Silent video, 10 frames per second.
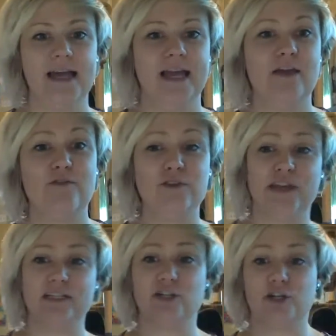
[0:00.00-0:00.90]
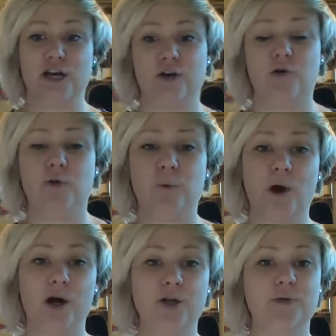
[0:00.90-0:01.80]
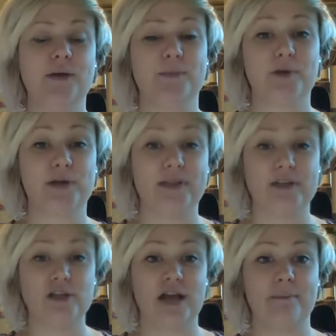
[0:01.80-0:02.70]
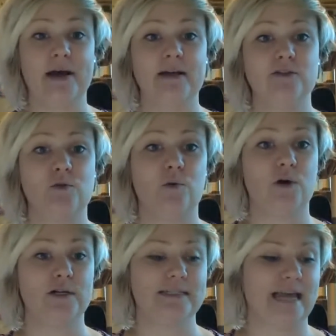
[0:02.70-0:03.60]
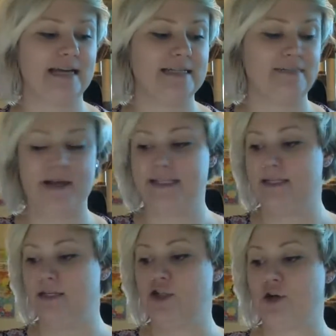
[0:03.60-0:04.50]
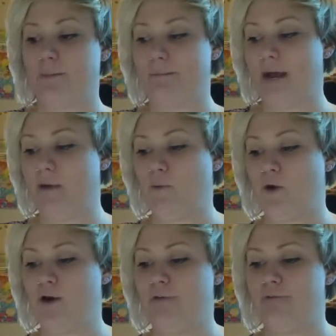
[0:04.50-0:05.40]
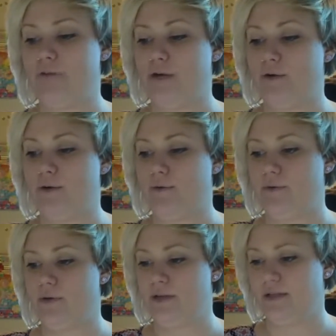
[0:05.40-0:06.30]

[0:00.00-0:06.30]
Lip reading: If you'd like to share who you are, you can put it in the chat box or text message my work phone.